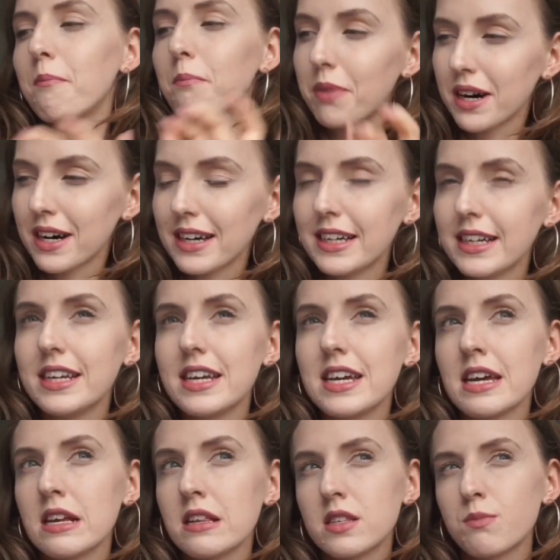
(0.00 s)
but
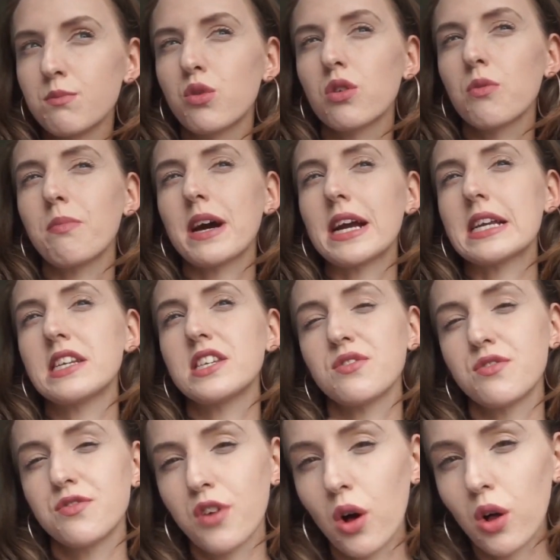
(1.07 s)
it's more by
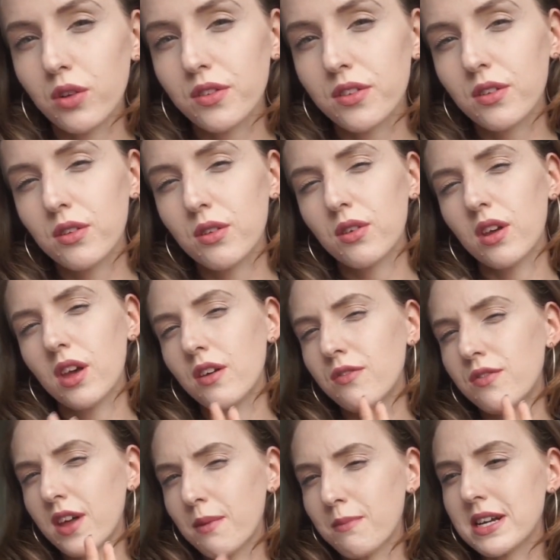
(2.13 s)
default,
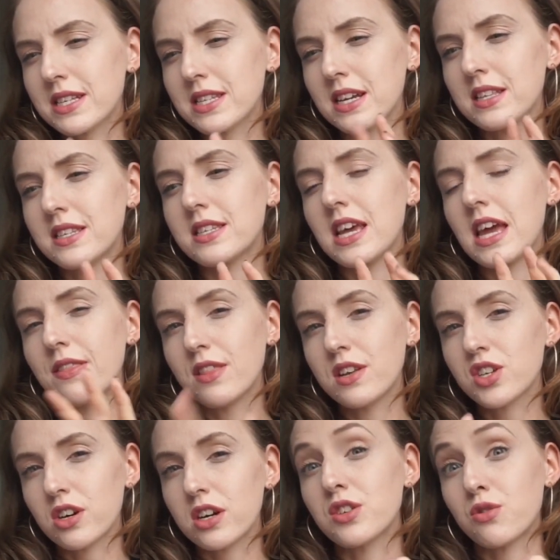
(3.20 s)
if that makes sense, in the
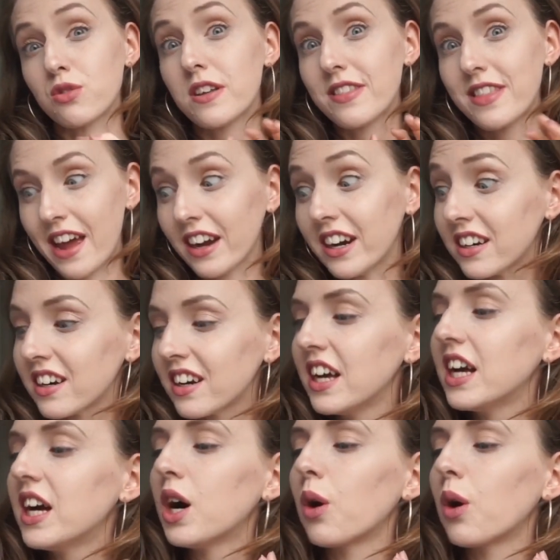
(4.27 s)
chart's already there.